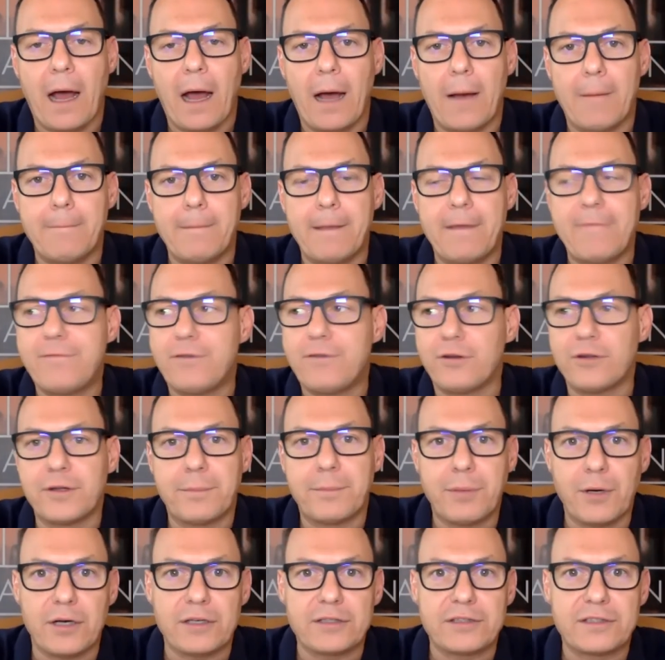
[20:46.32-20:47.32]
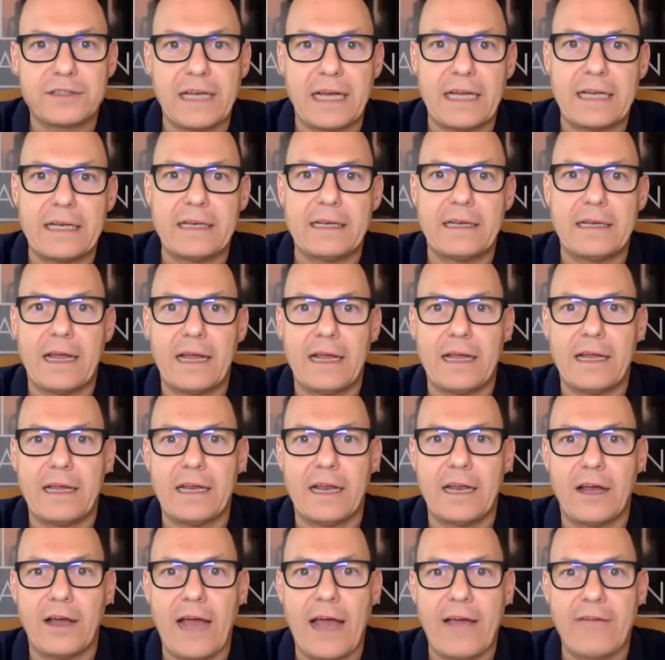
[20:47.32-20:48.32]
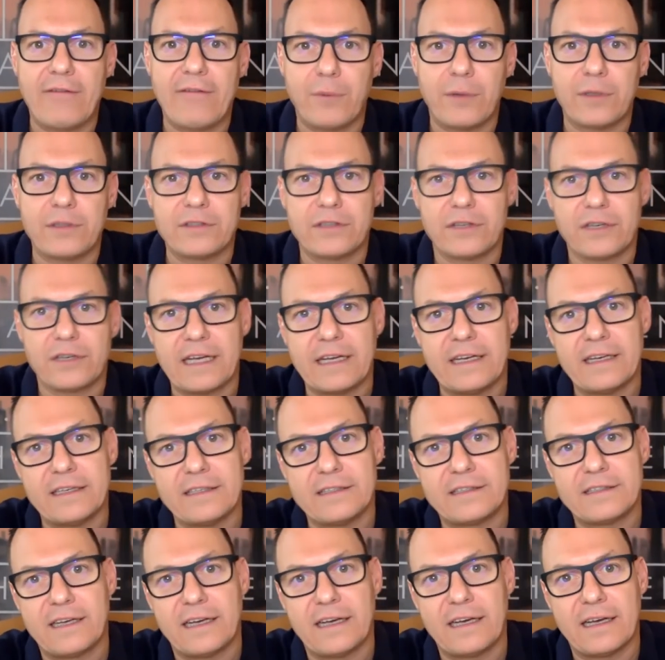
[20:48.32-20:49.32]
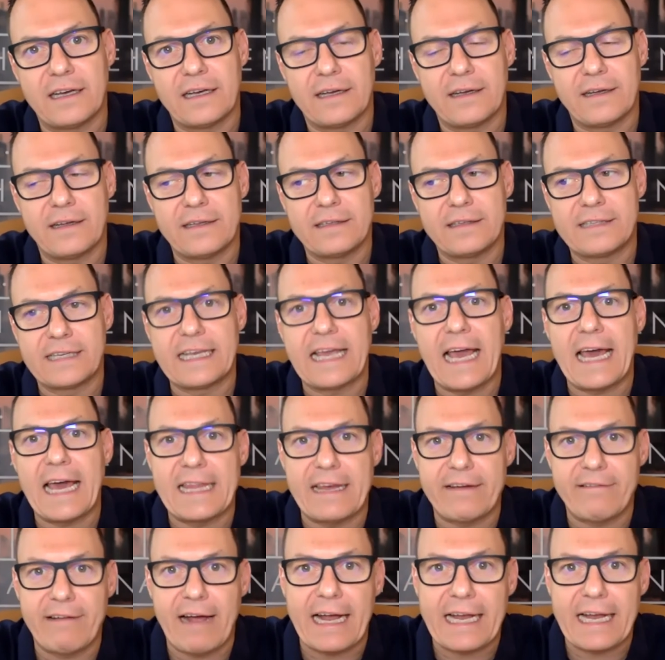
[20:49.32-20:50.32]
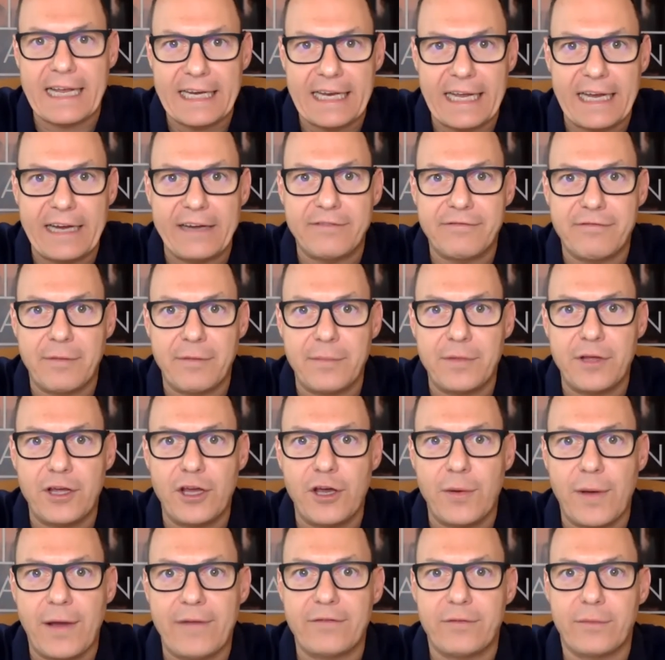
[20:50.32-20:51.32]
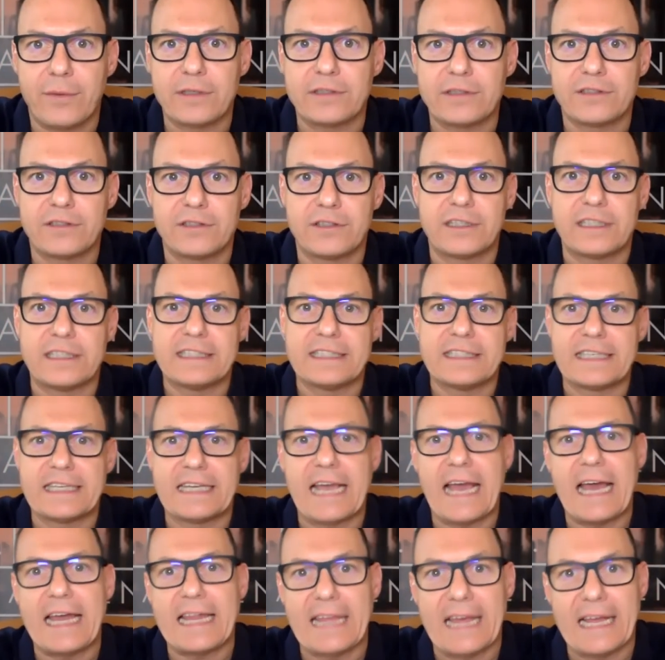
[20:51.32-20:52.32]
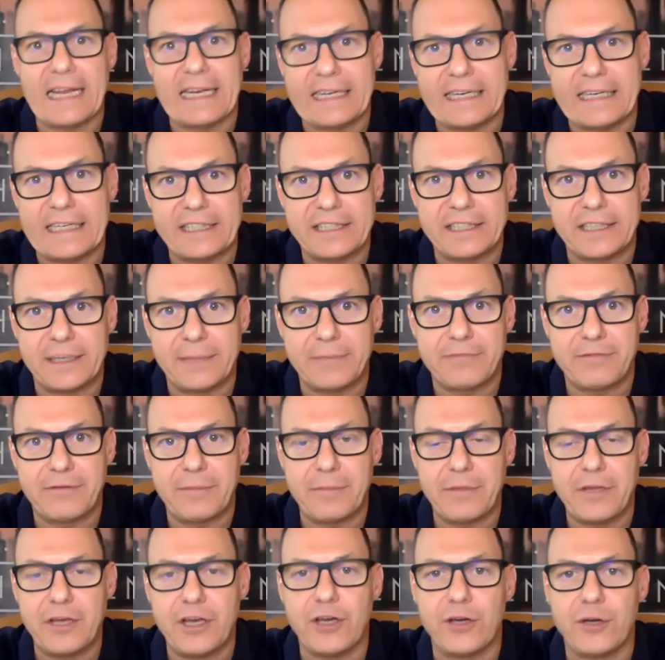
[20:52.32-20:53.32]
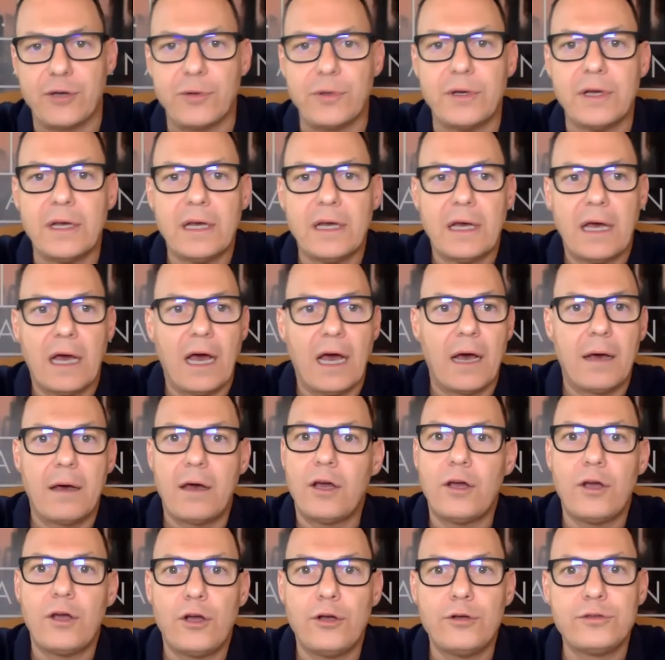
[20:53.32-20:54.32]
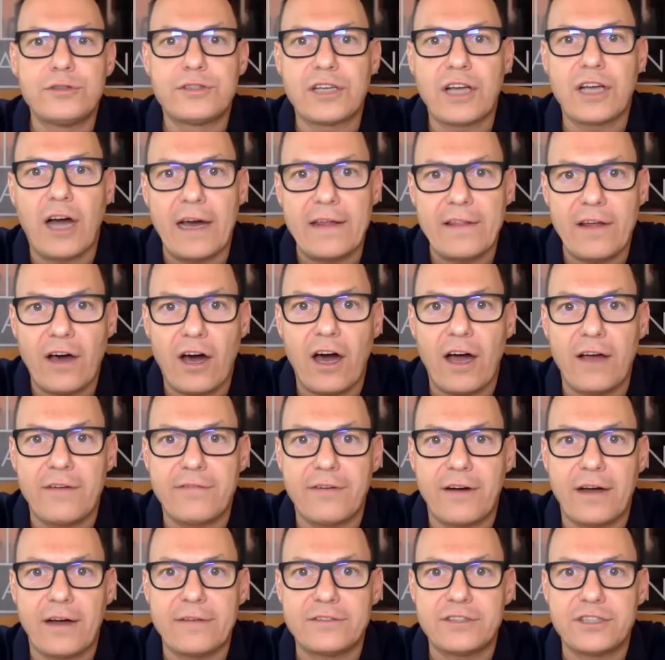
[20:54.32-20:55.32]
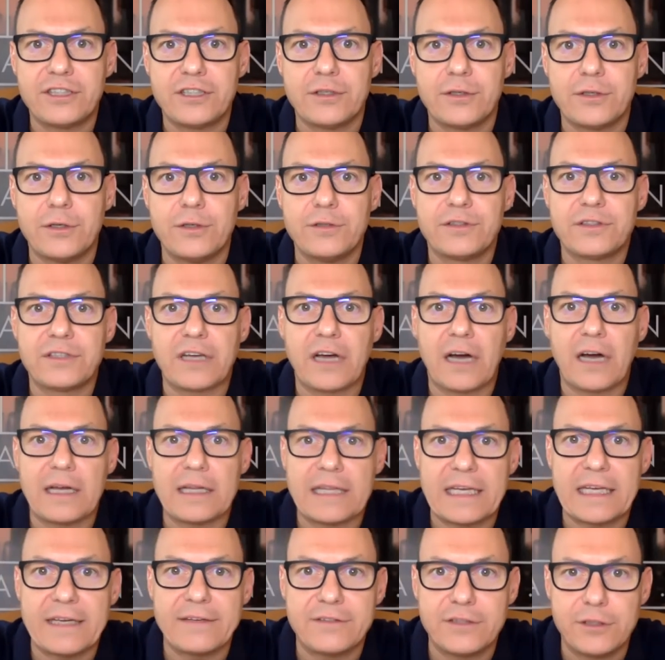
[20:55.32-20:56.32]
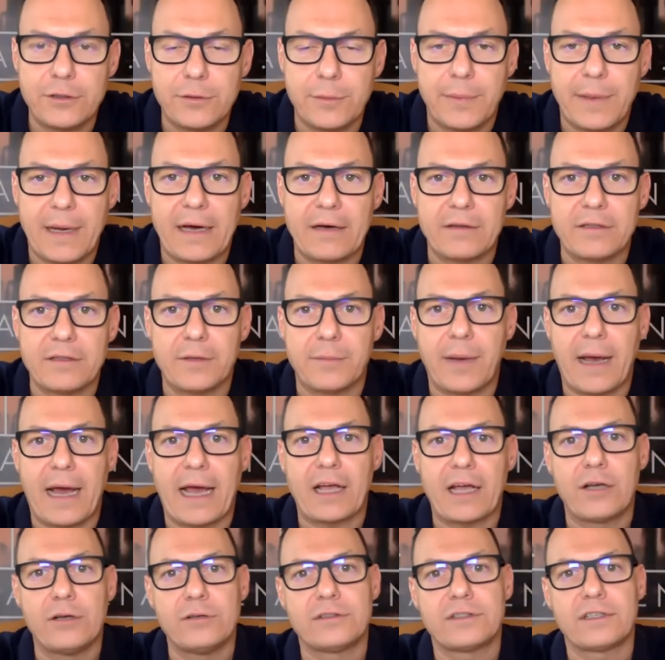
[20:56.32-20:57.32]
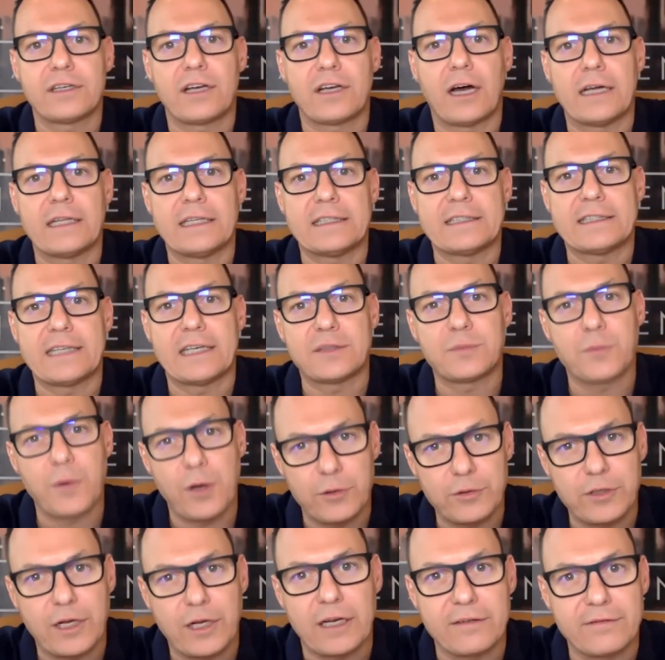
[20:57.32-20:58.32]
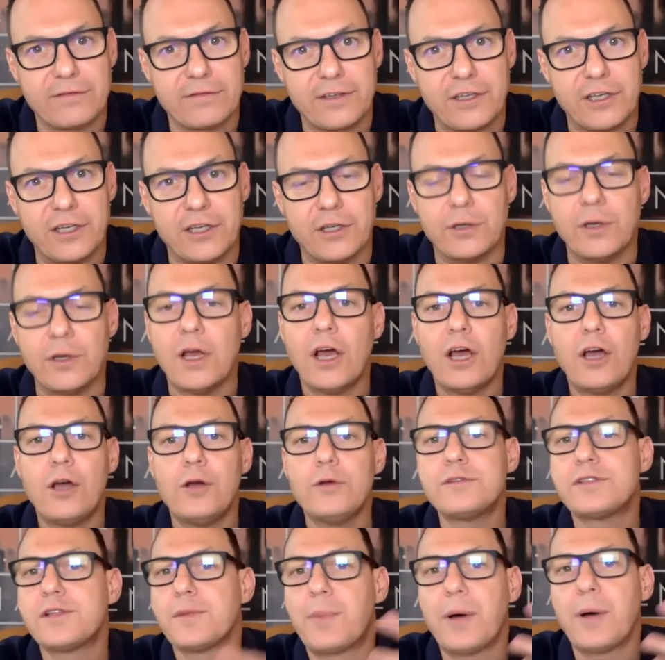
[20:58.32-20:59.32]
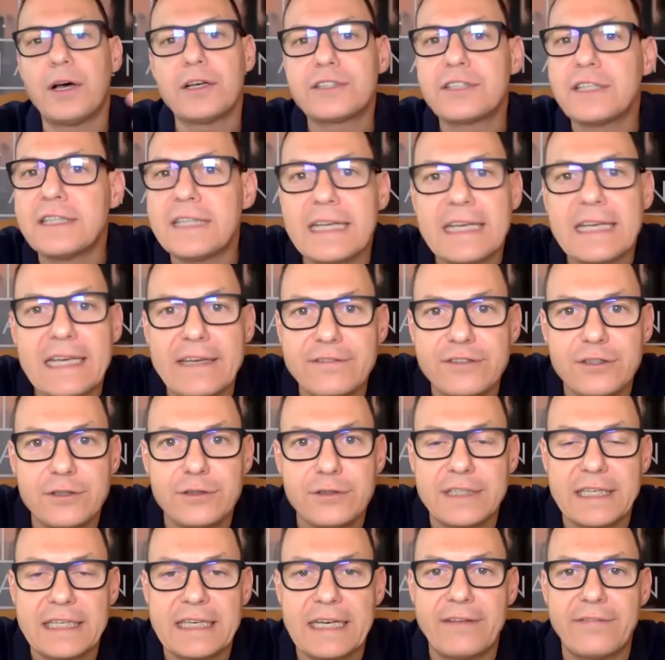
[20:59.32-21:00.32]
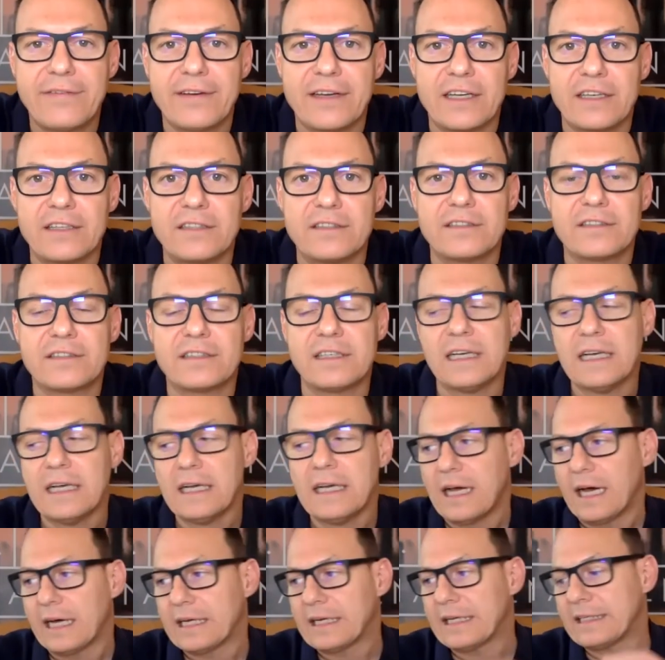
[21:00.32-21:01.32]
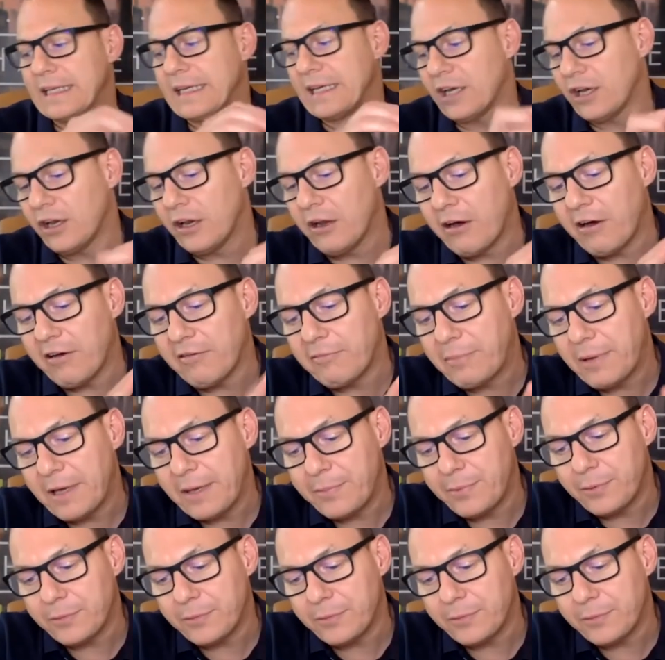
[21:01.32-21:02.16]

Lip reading: if you're the boss, then everyone's looking to get their accolade from you. Everyone's looking to get their leadership from you. Who's the guy that high fives you? Who's the guy that gives you a pat on the back? Who's the guy that says, well done for you? Who's the person that gives you significance? And I think a lot of people